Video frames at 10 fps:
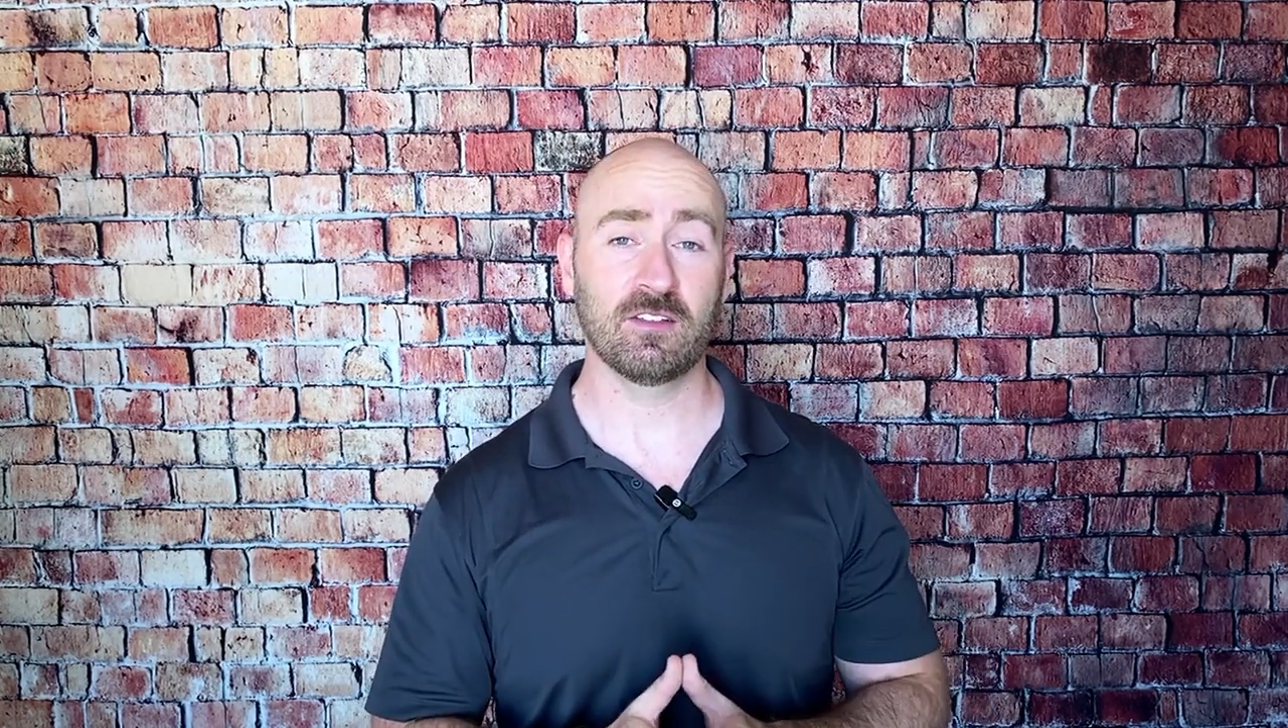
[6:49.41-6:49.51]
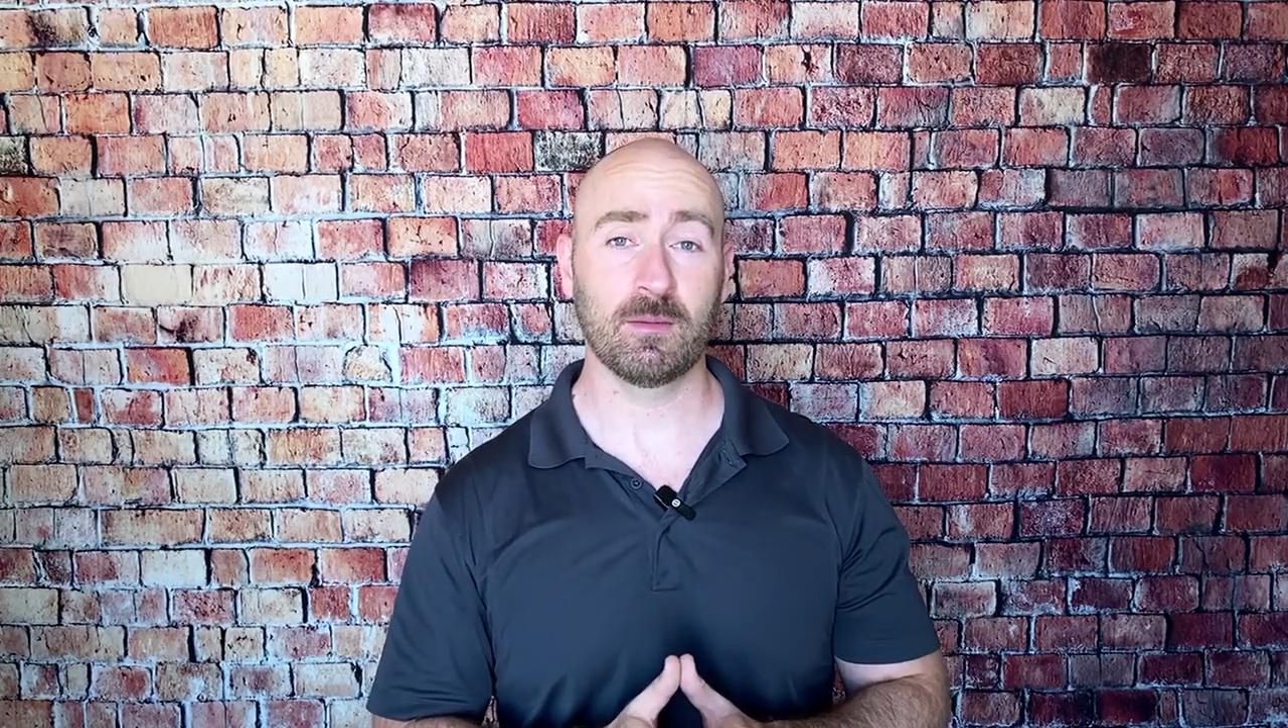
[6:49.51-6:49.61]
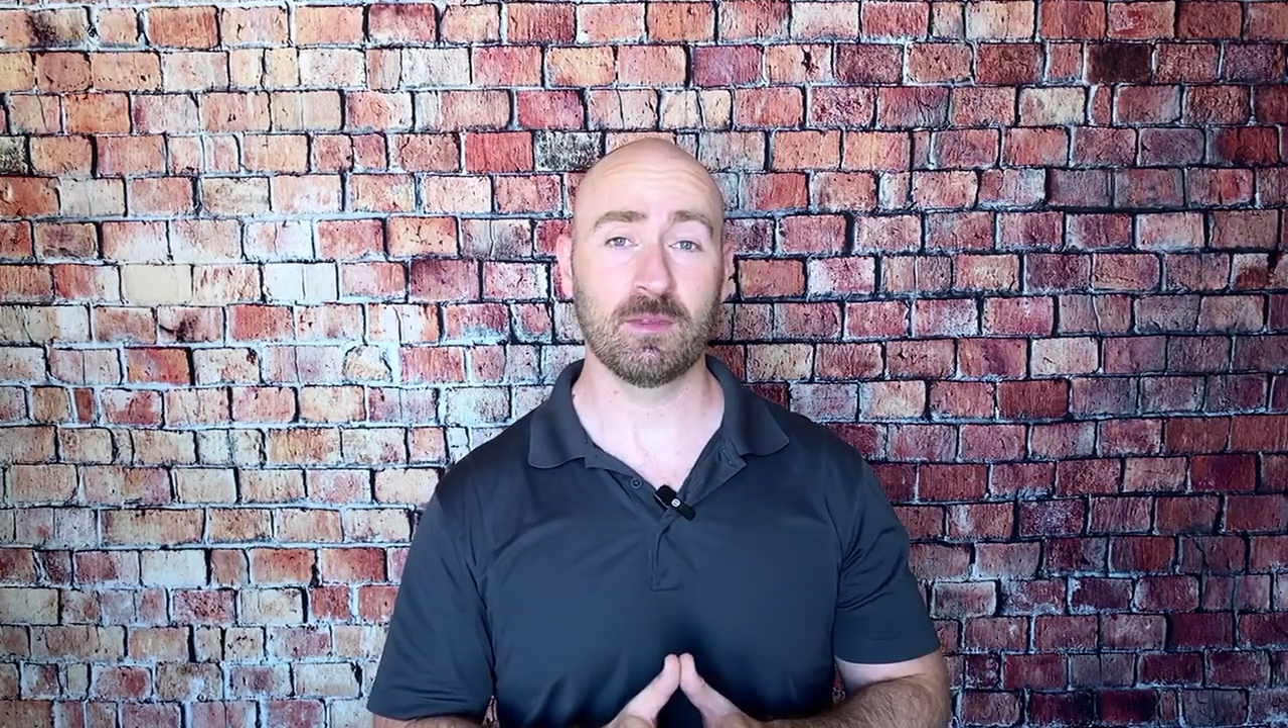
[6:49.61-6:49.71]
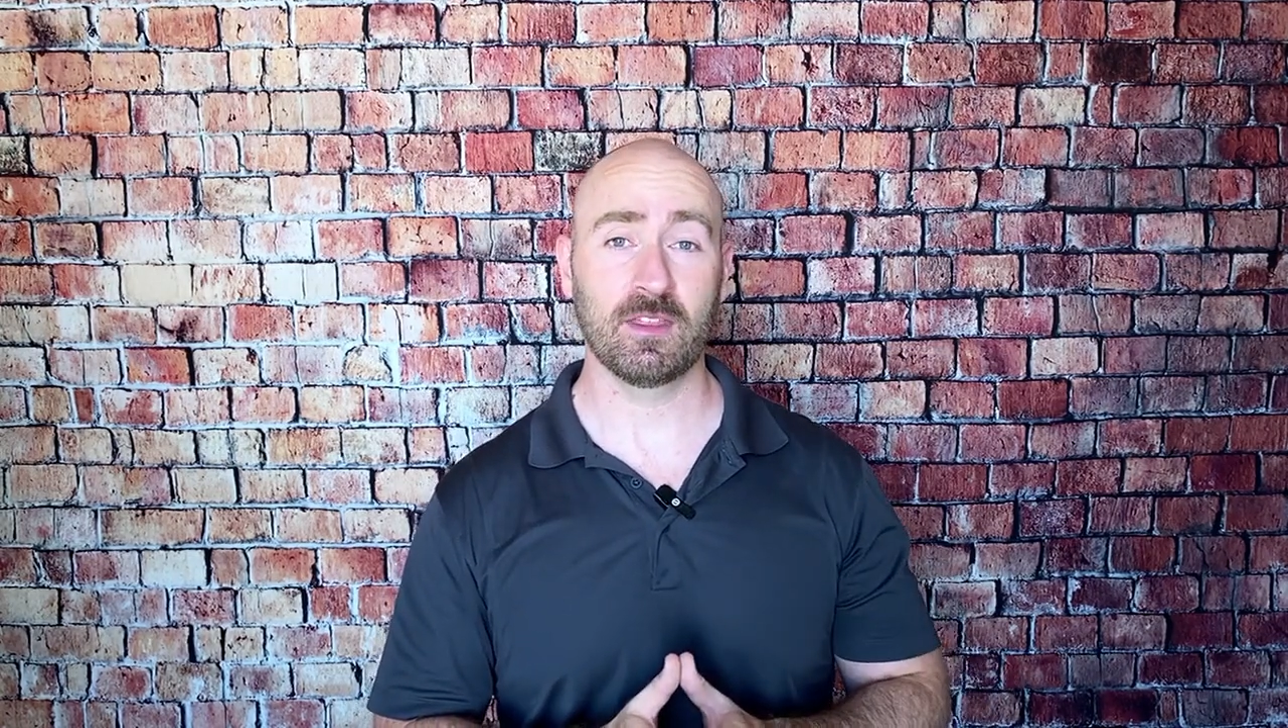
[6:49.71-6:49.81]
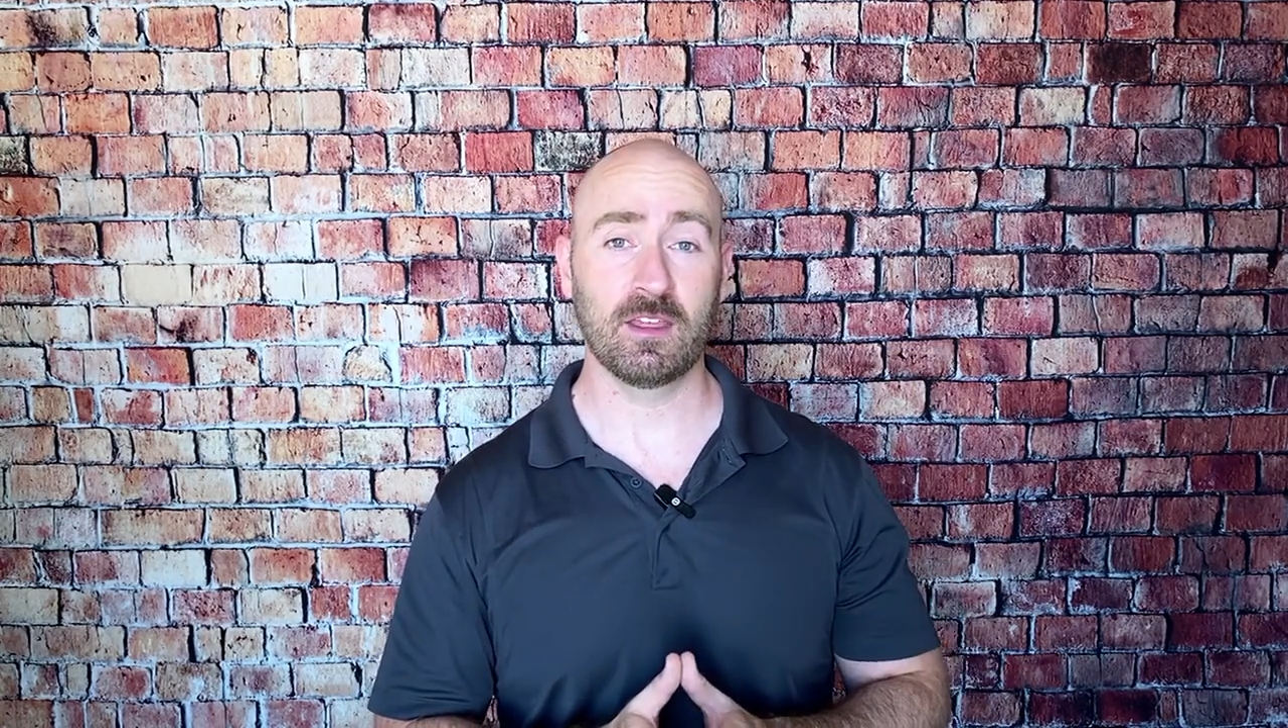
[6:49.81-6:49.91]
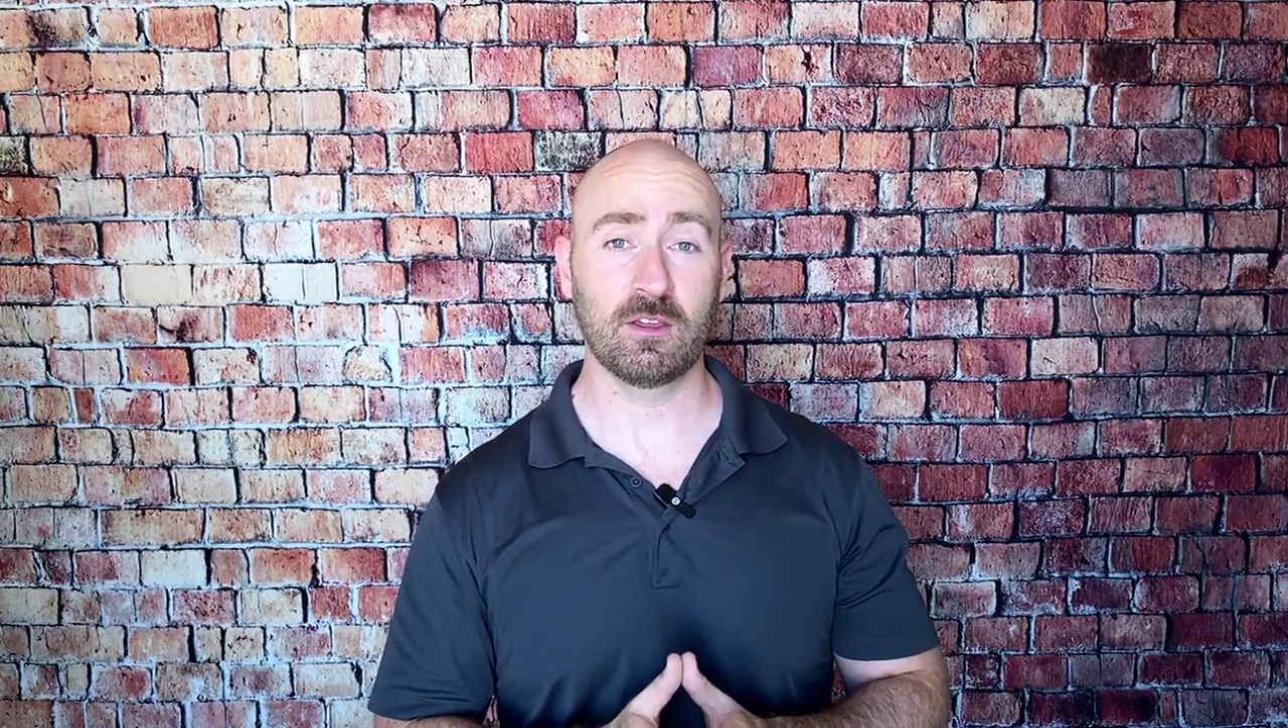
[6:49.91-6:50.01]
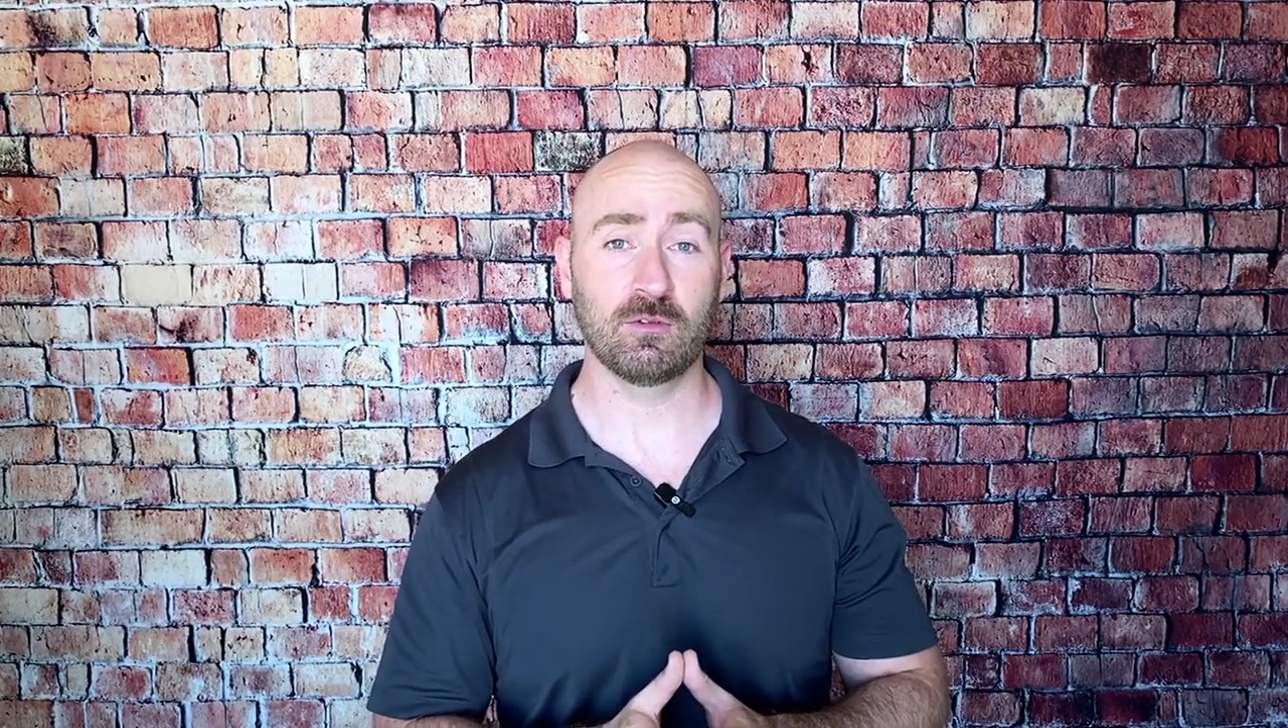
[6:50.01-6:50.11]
something that you